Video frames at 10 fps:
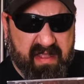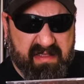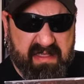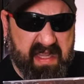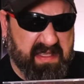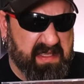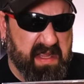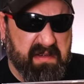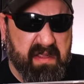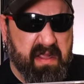It's
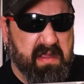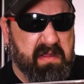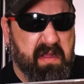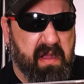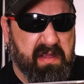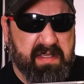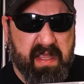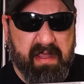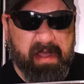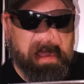dissonant,
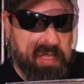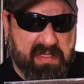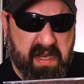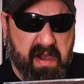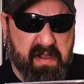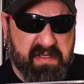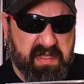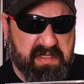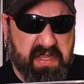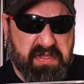caustic. The guitars
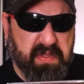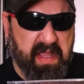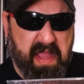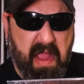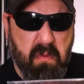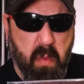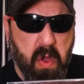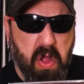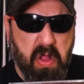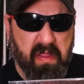just hit you like a
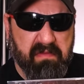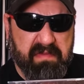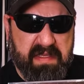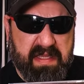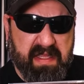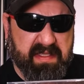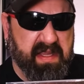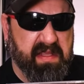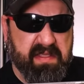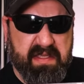wall of
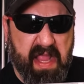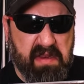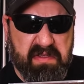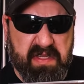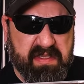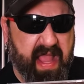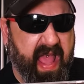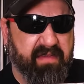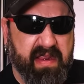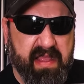dissonance and just
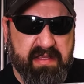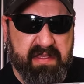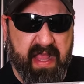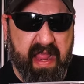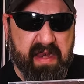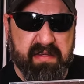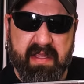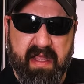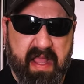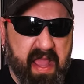heaviness and
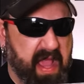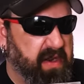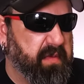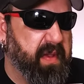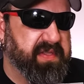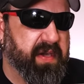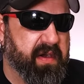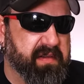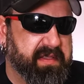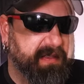it almost
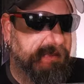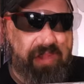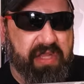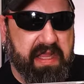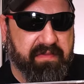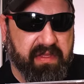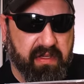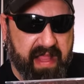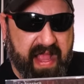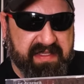hurts. We actually covered their
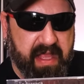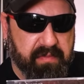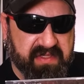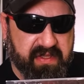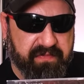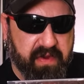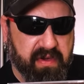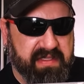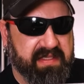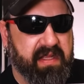last album,
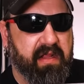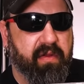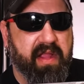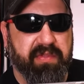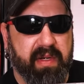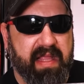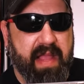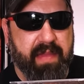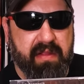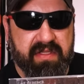Sulfuric Disintegration, when it
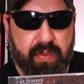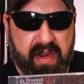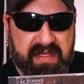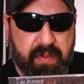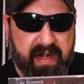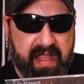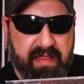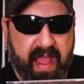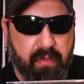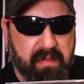came out in 2020,
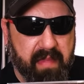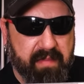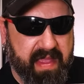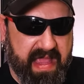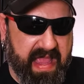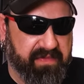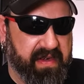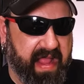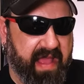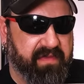and that one might be
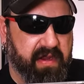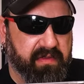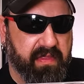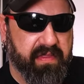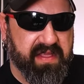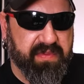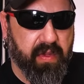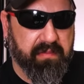even heavier than this